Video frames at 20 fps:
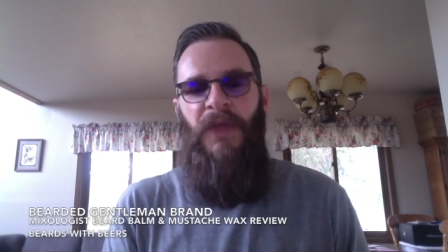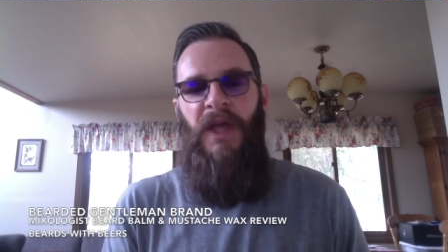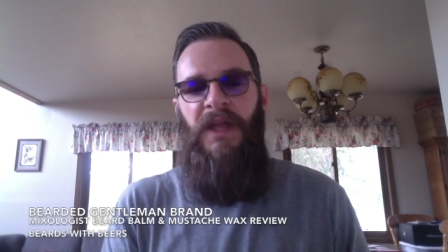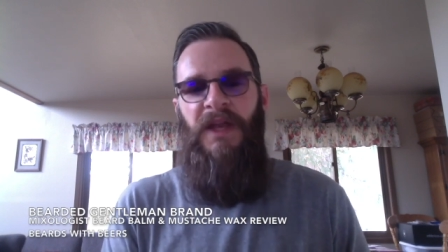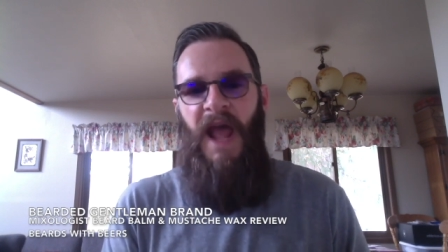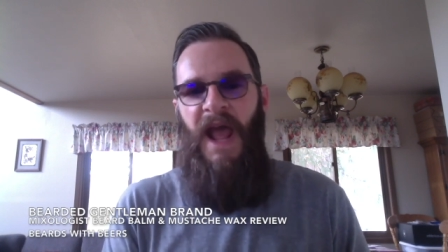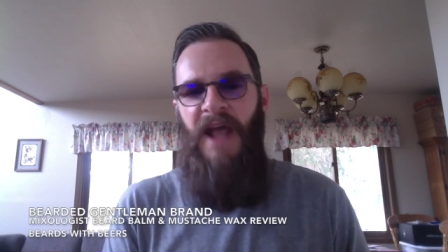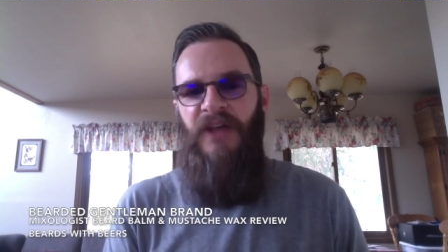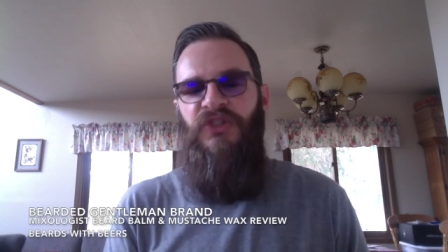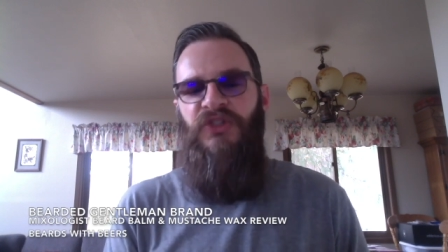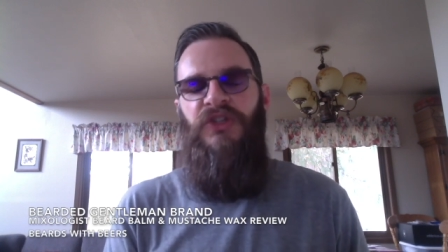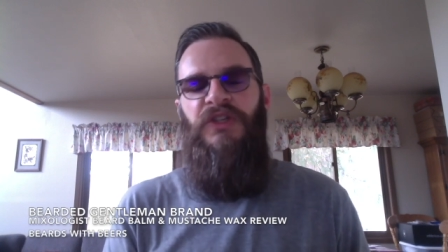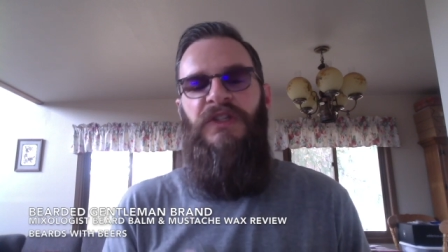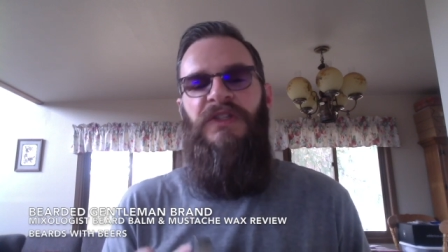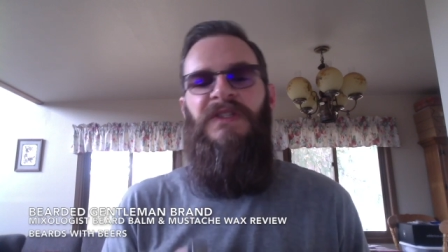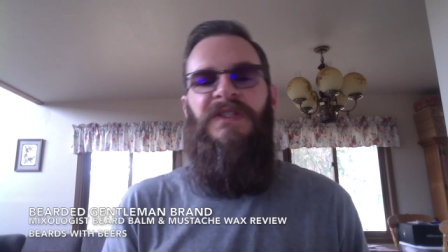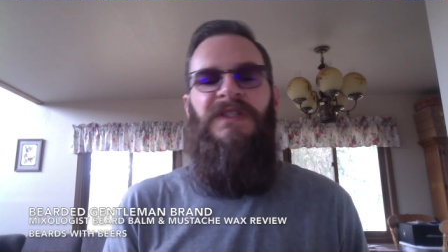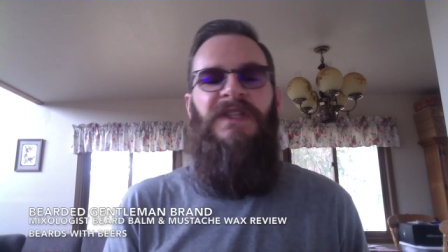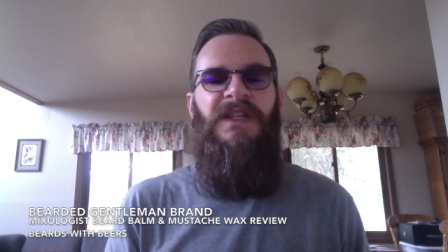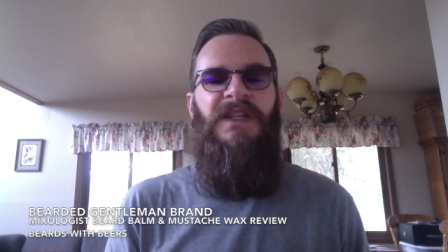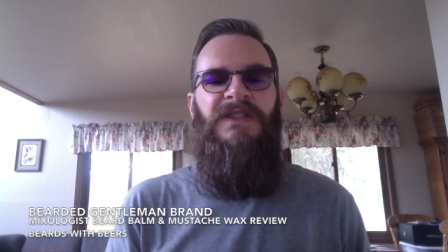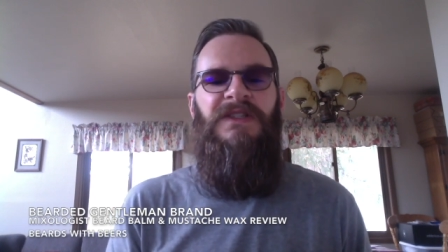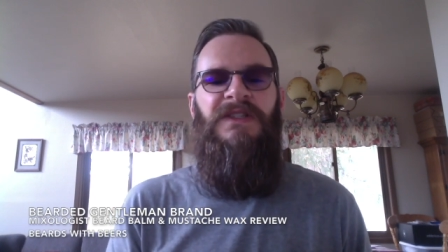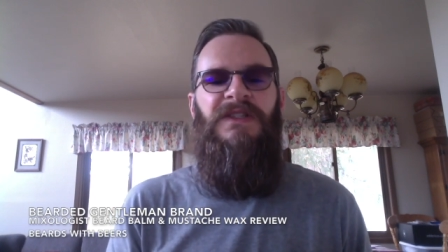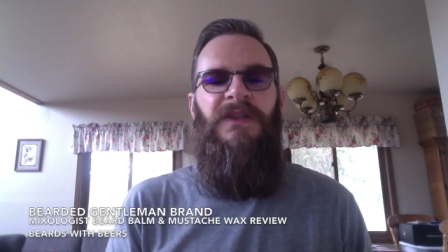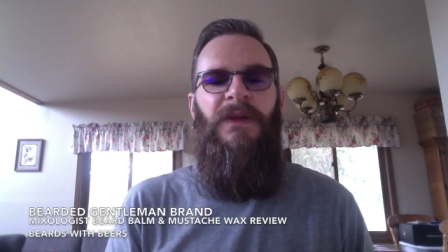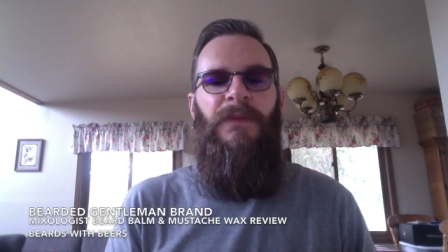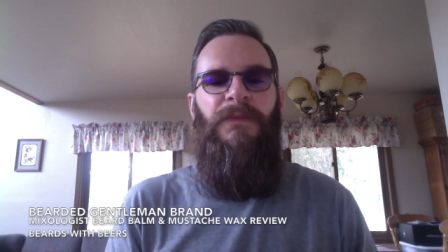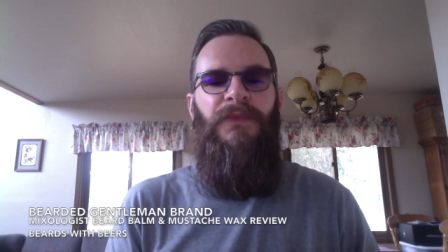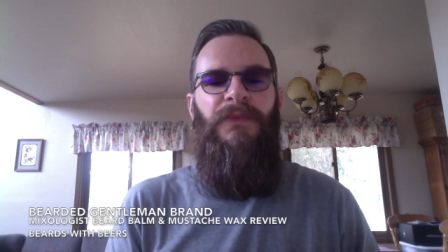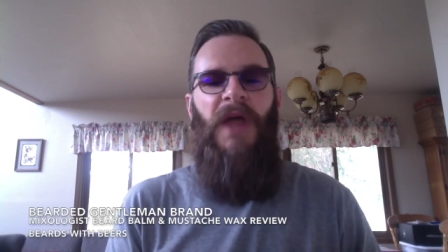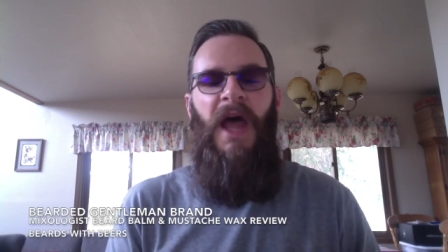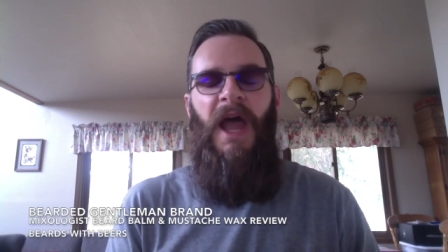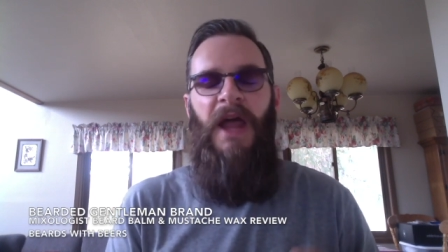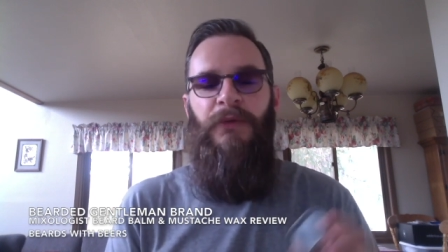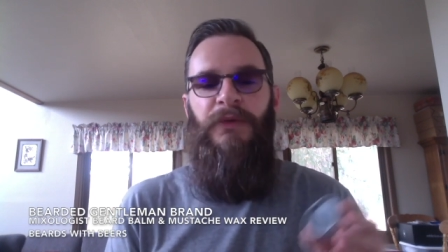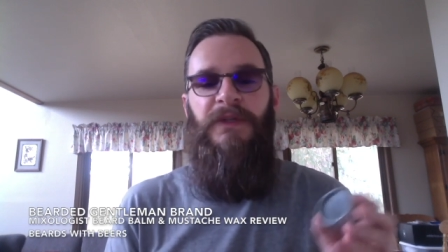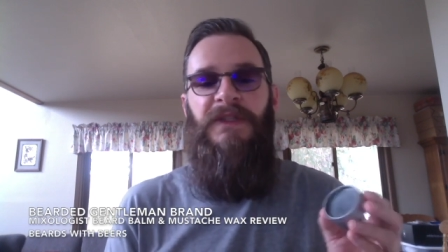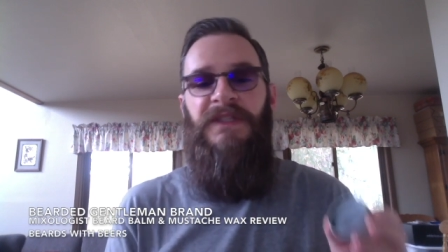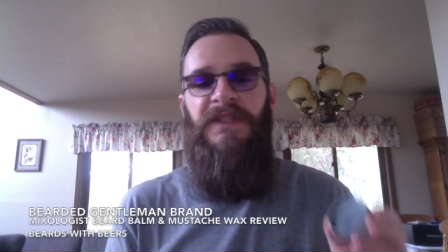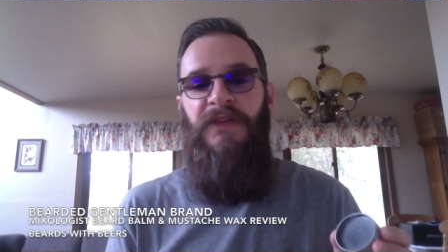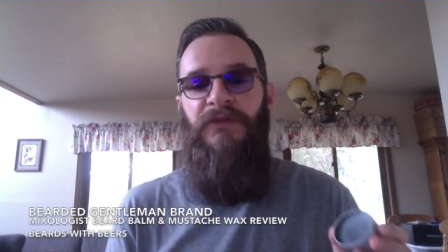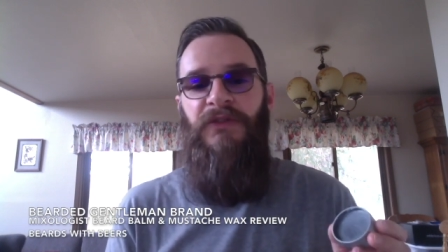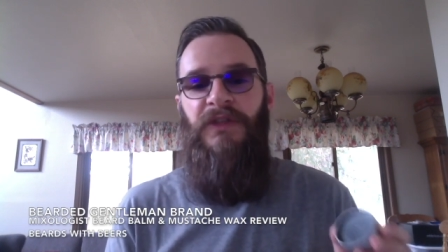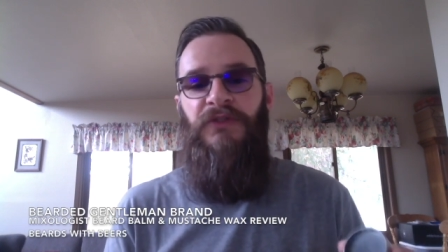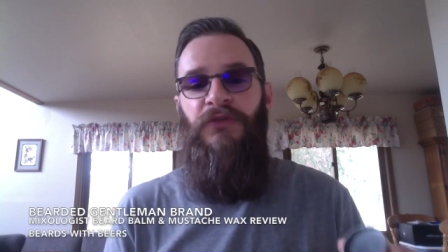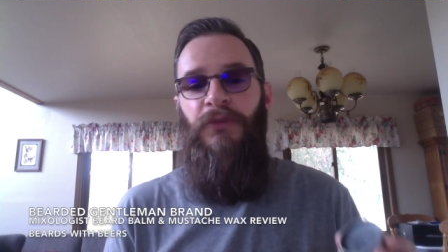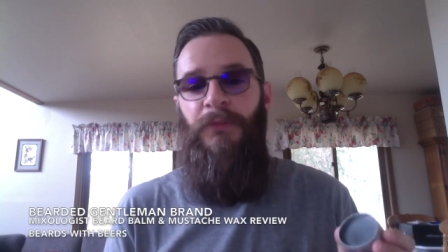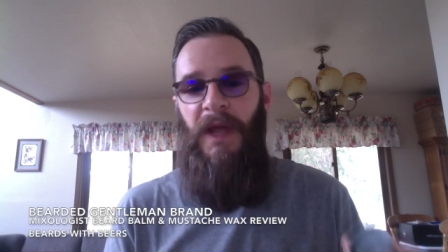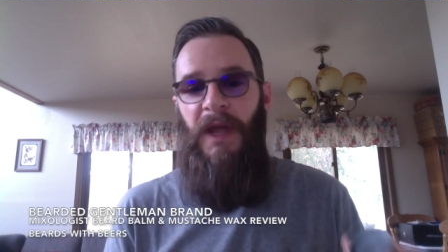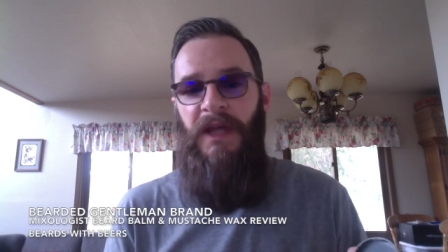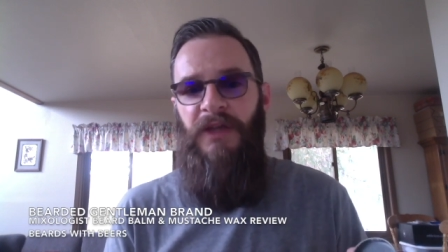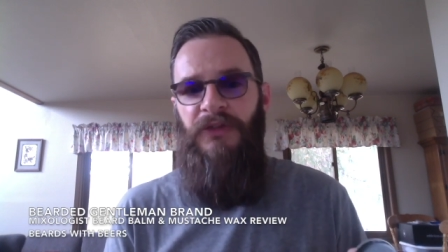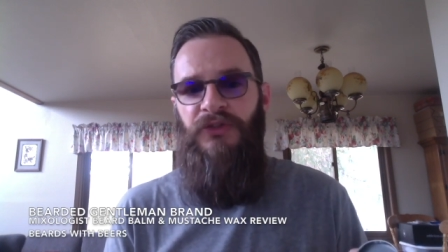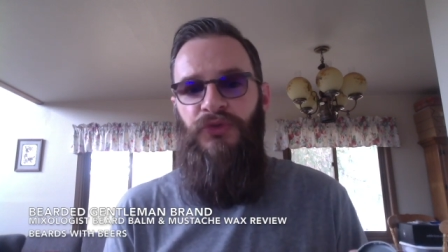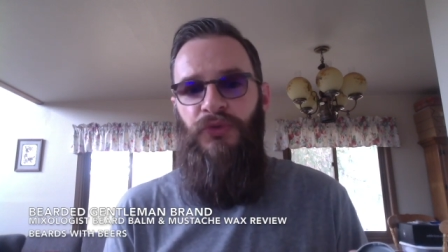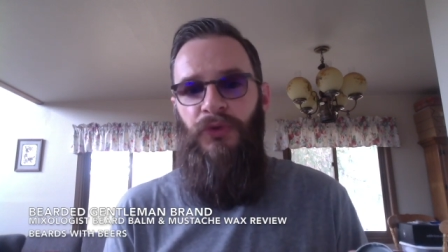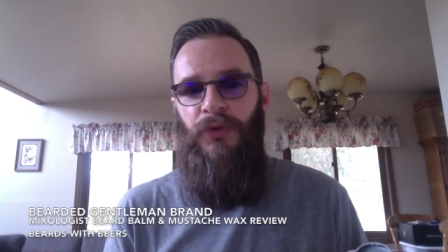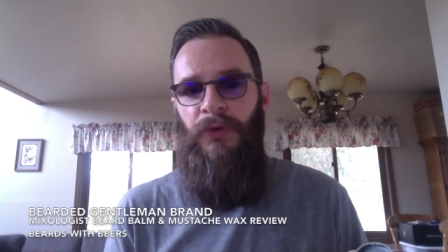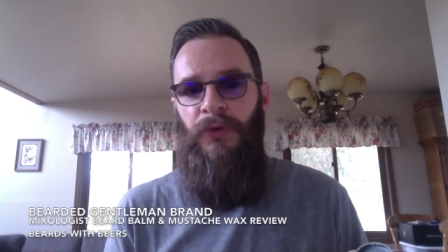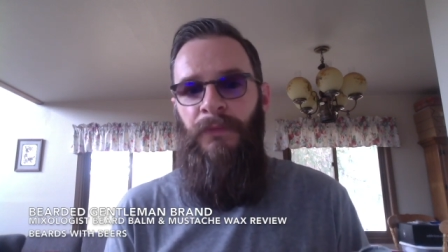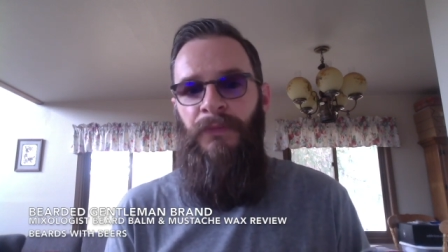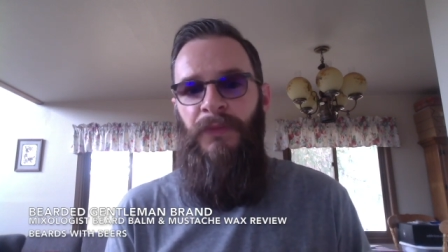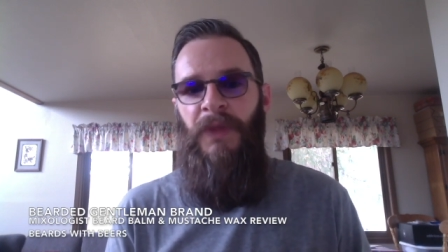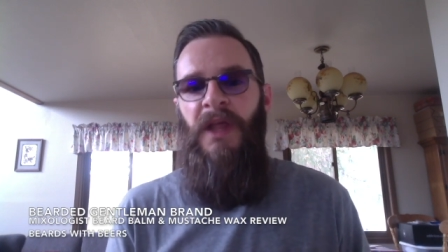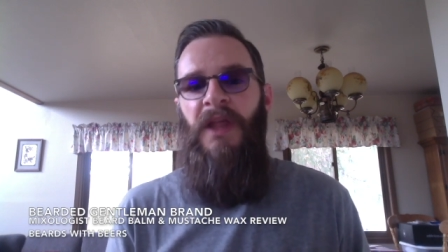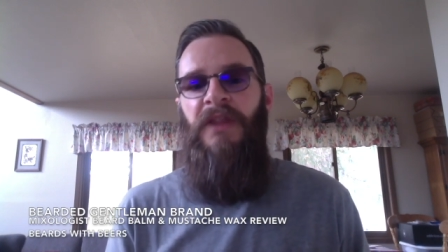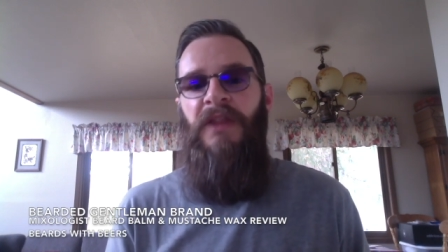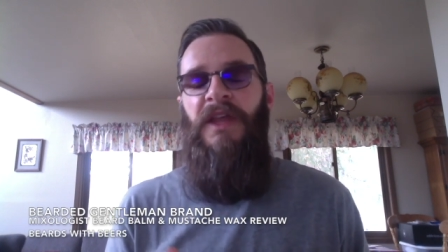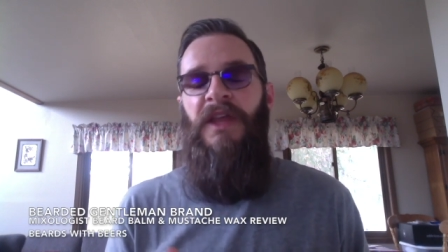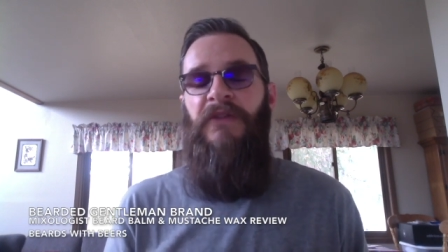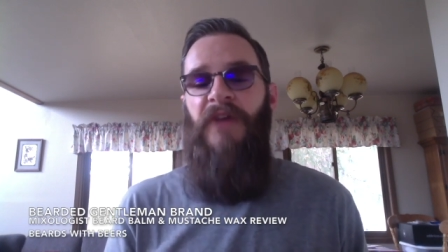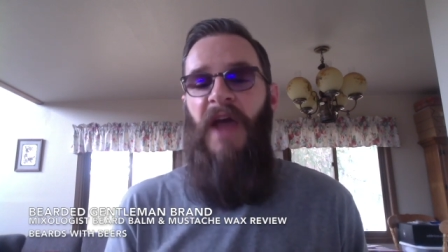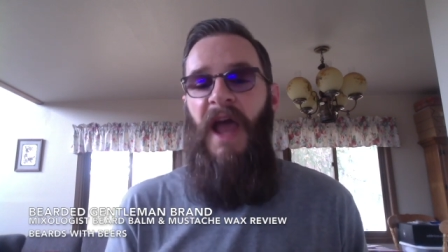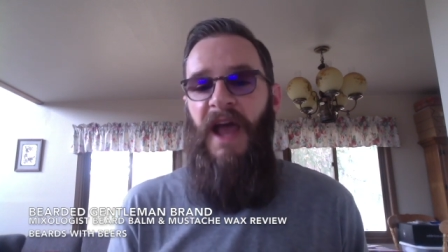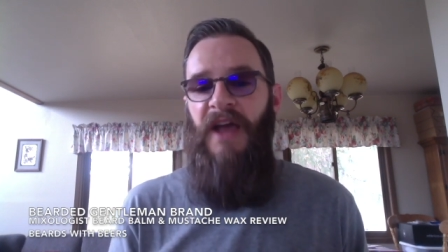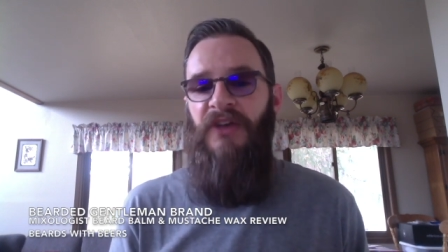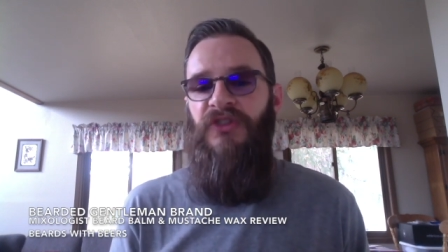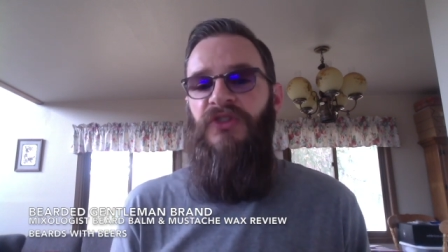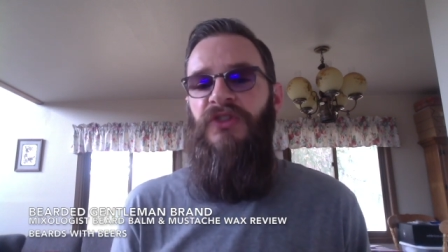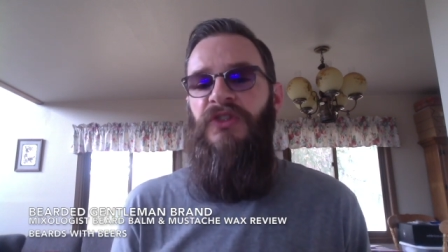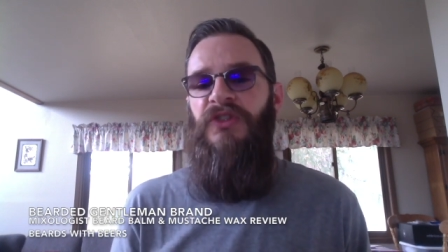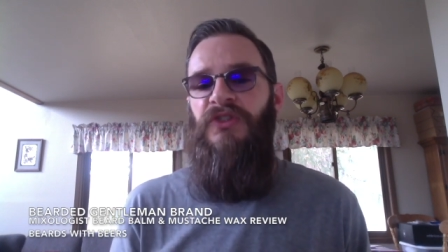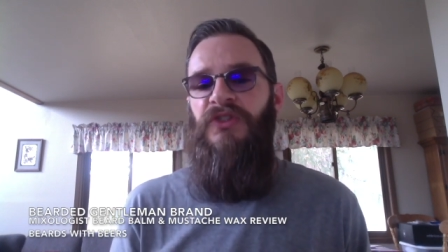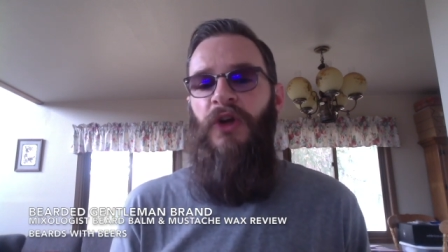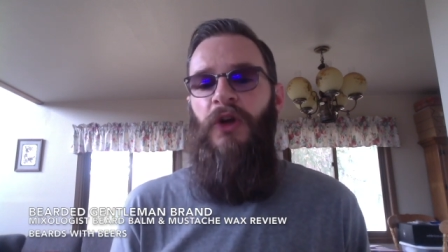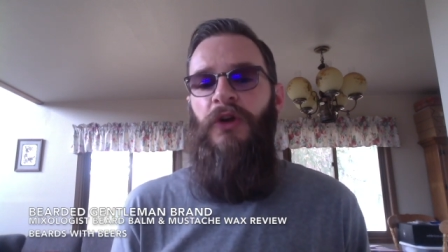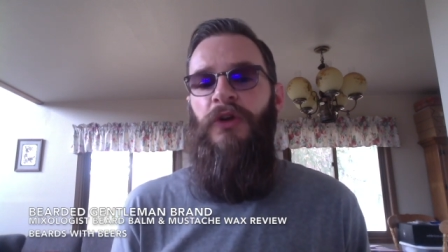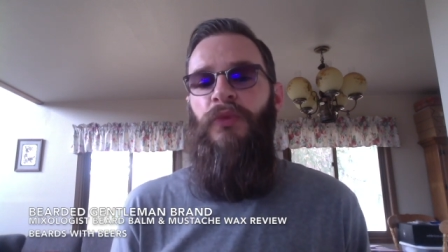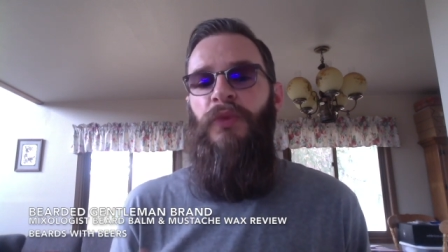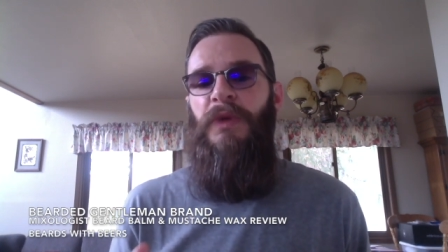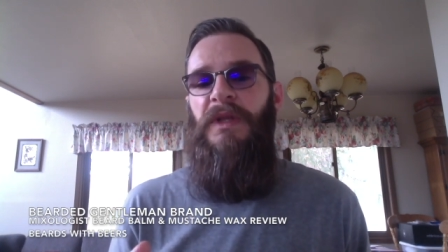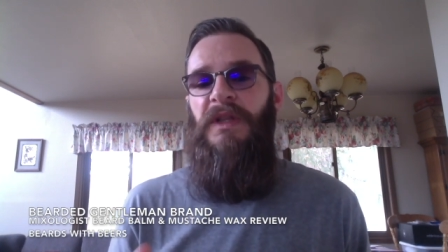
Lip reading: And actually, since I received this from Andrew, they've actually started